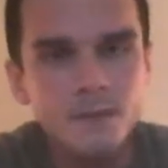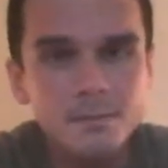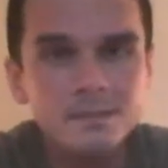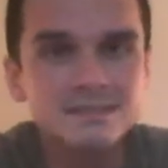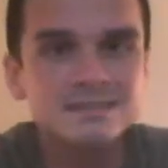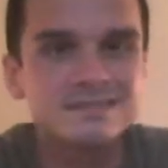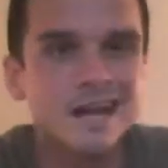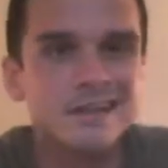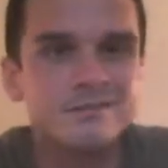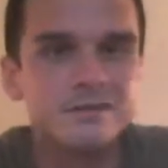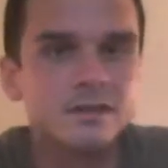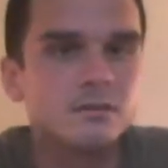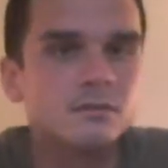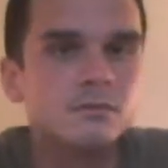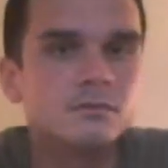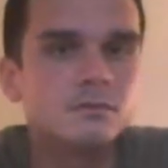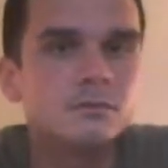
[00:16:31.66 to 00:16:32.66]

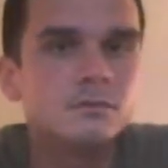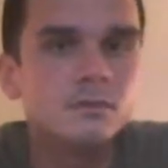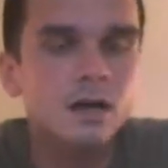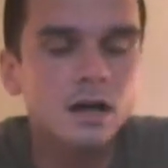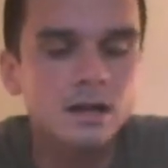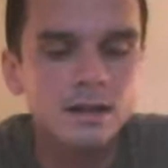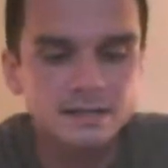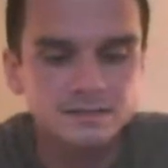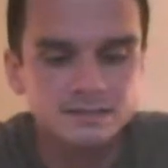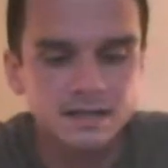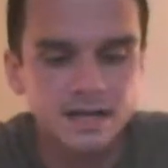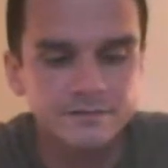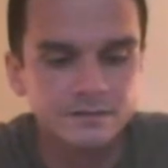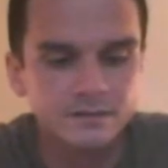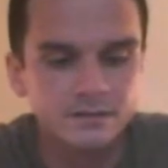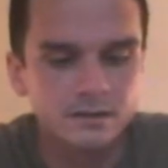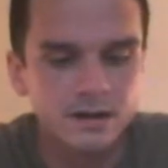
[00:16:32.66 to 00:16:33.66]
Siphon. I like
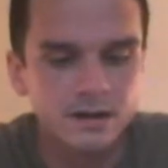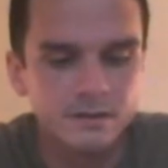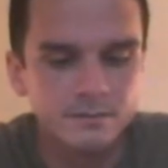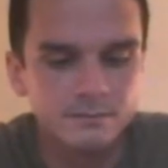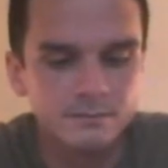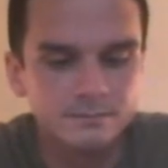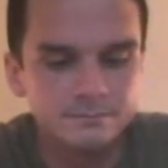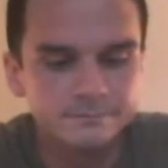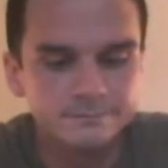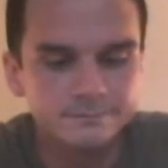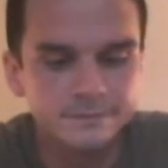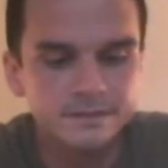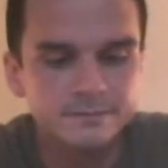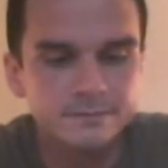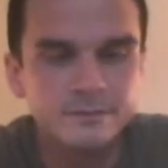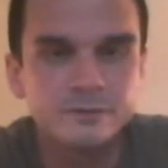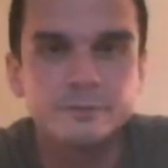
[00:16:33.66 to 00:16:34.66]
Siphon a lot.
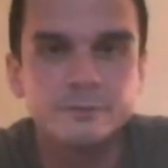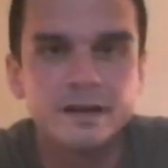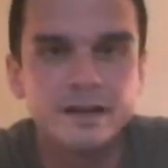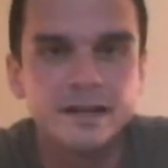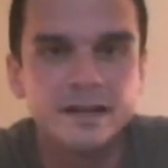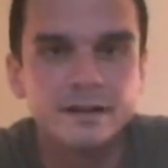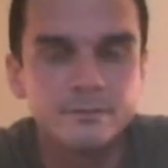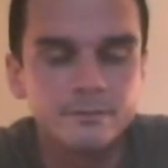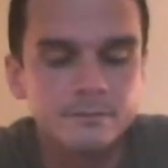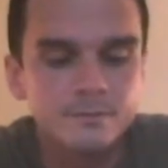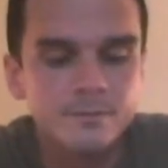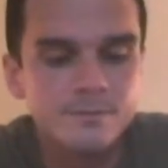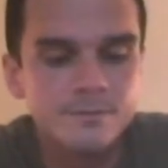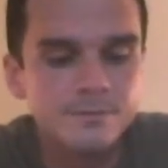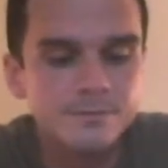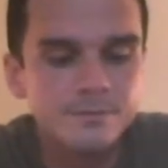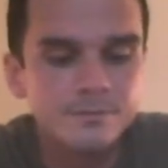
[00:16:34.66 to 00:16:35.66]
He's my little buddy.
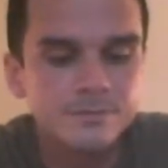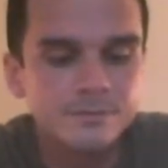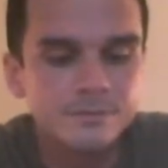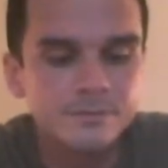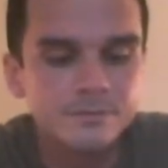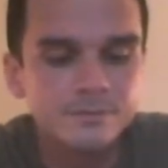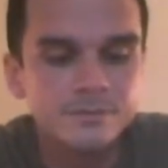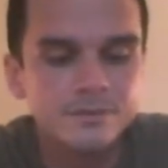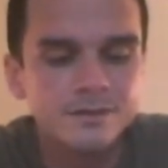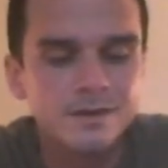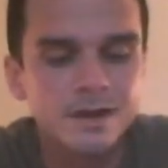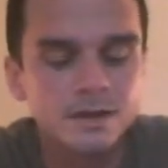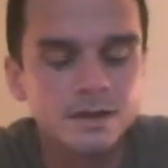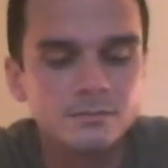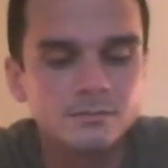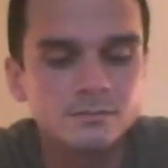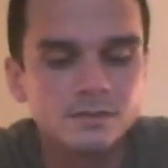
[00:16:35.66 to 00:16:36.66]

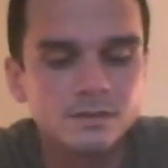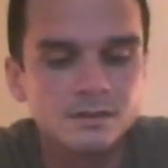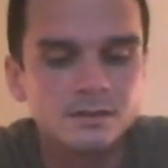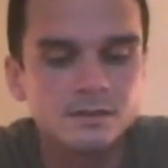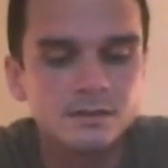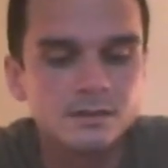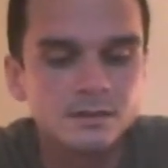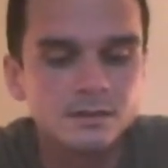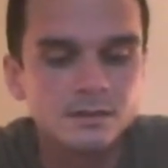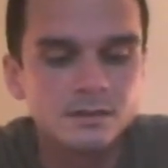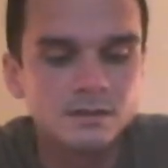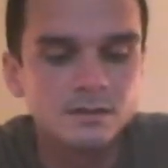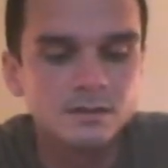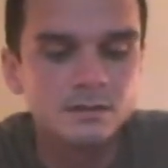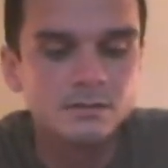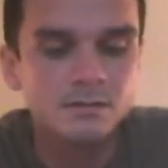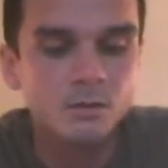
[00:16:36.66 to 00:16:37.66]
Yeah.
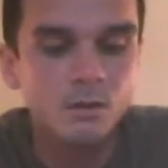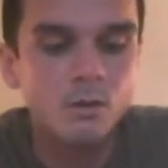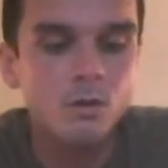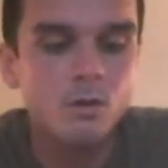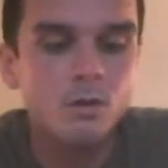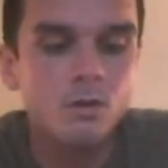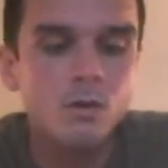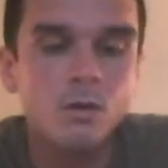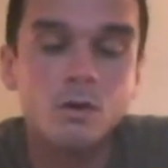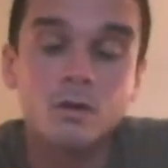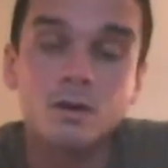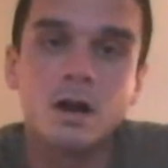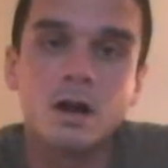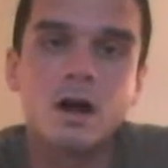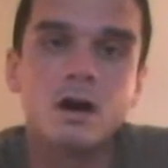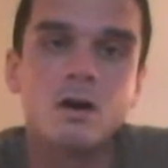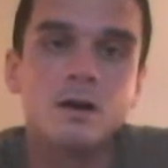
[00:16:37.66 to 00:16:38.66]
Oh, or
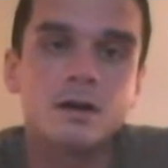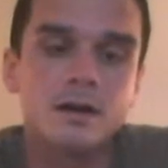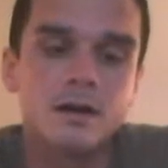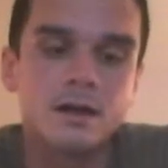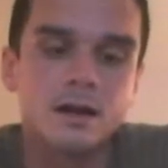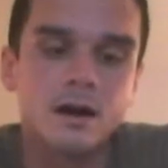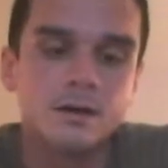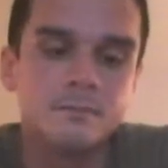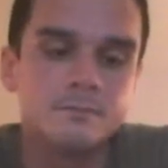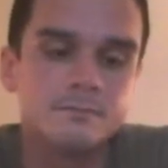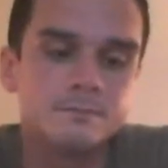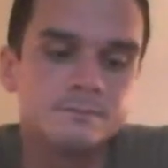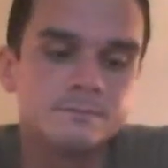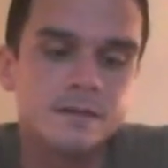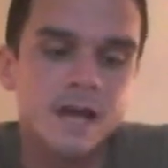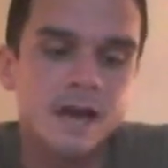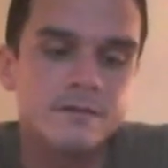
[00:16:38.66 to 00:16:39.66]

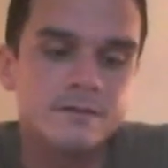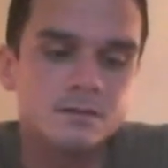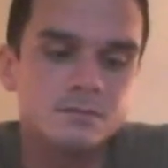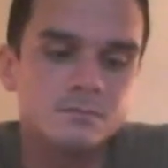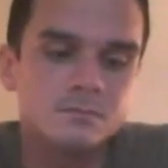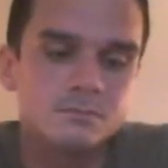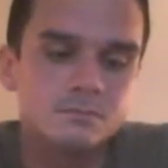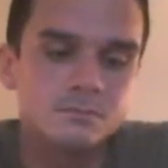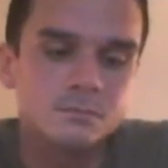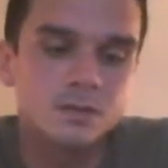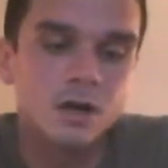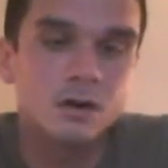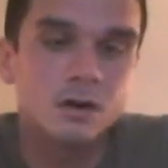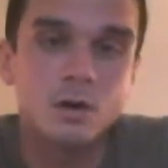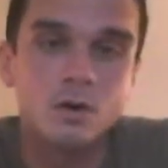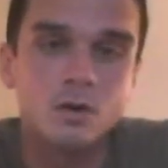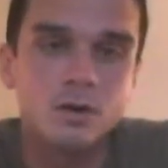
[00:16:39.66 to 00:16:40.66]
Kevin,
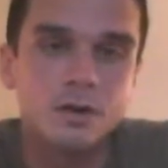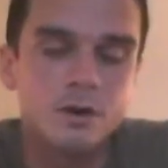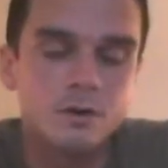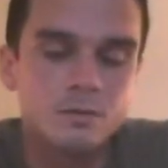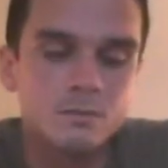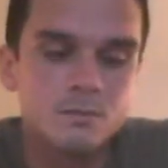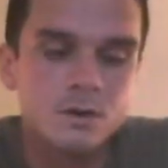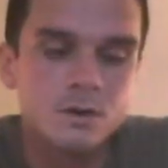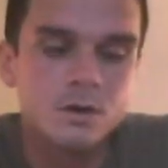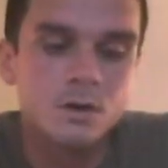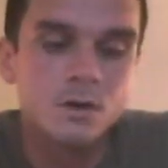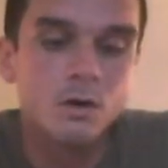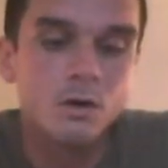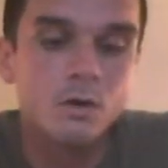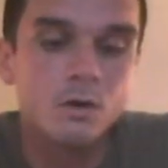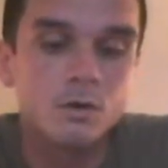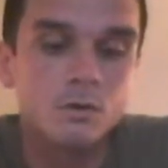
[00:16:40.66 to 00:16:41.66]
Gonholio,
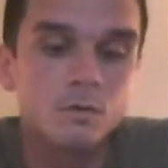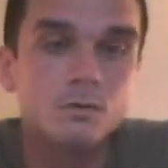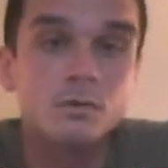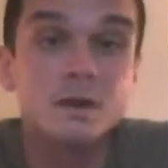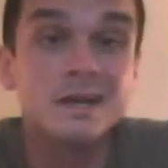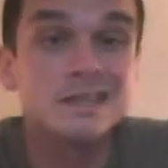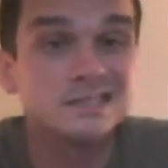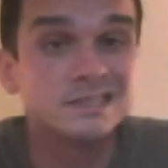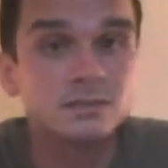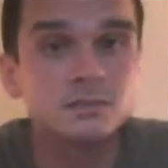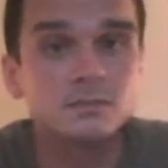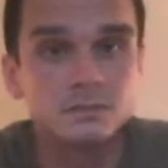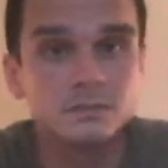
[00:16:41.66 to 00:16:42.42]
or Richie